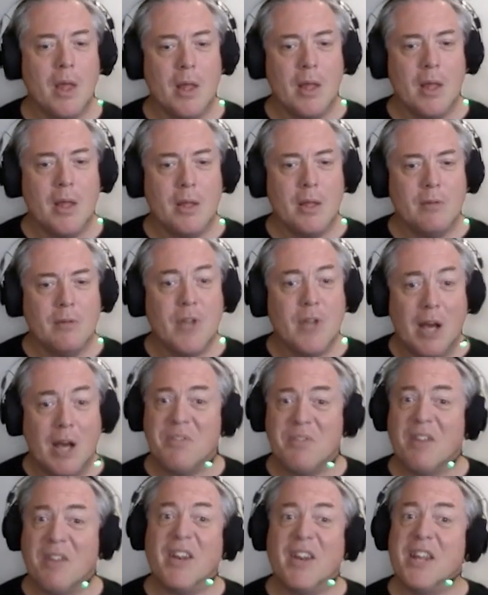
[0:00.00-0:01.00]
Time to have
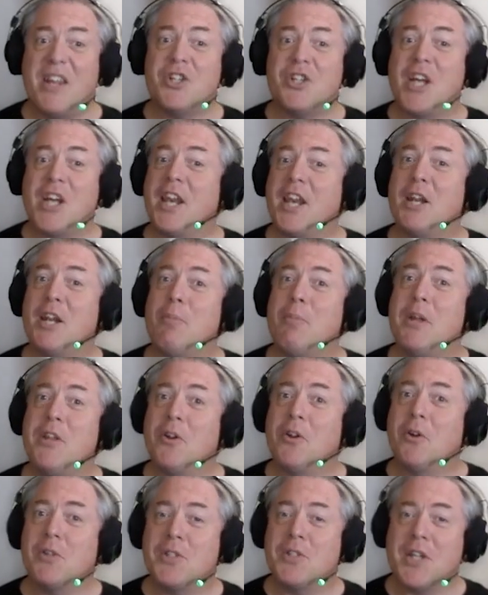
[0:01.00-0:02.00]
an educated opinion on
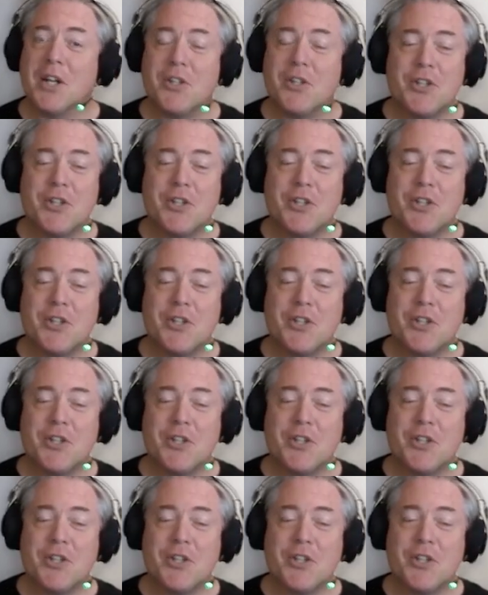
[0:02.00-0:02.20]
such.